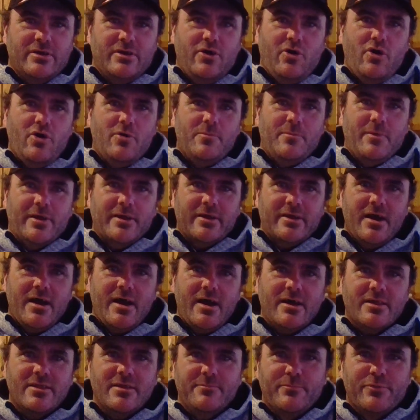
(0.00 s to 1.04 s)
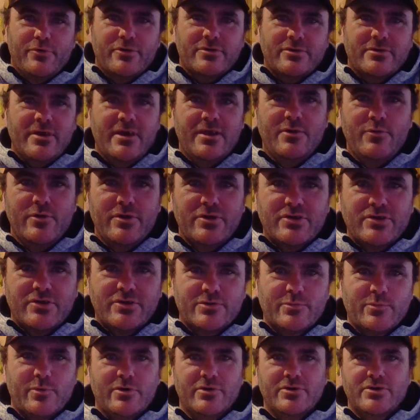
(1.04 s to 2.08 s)
Oh my God, the birthday
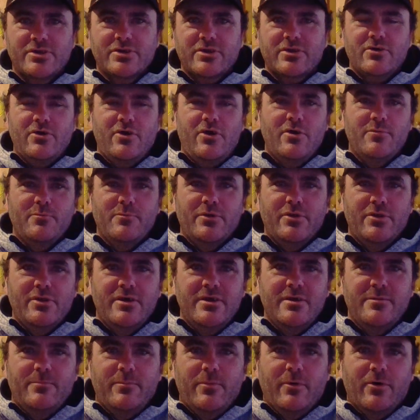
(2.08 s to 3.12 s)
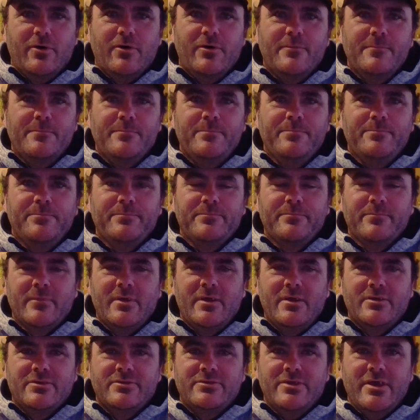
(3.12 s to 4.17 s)
wishes was unbelievable.
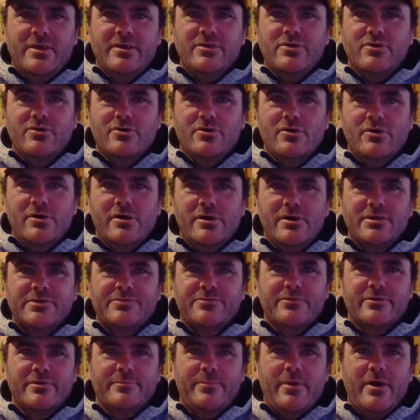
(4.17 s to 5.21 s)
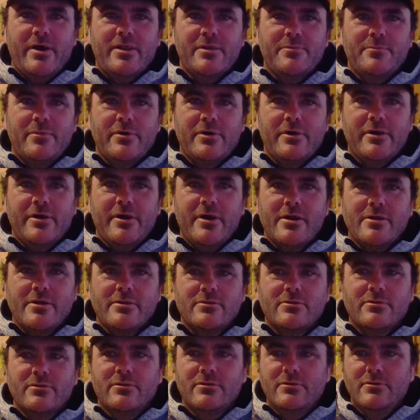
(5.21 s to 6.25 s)
Thank you guys from the bottom of my heart.
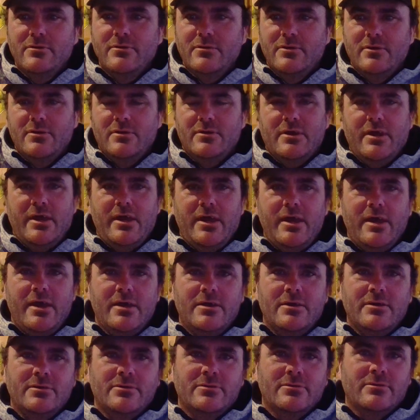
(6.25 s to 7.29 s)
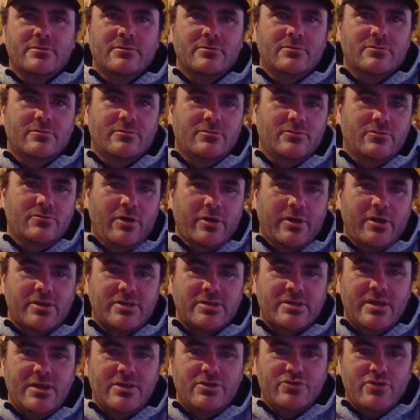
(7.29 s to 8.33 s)
And like I
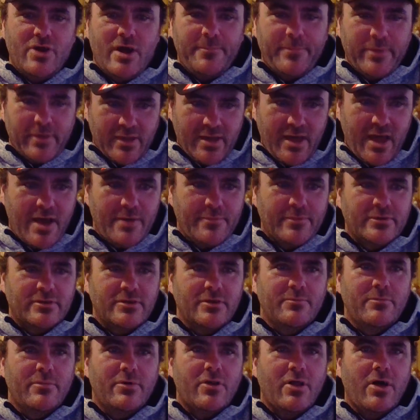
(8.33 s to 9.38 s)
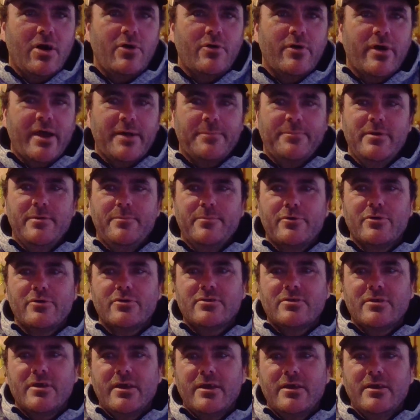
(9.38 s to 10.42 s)
said, drop a comment down below, happy
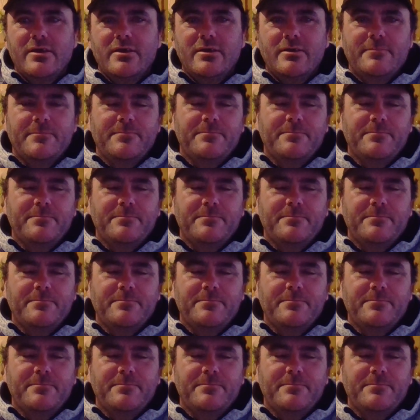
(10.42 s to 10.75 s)
birthday.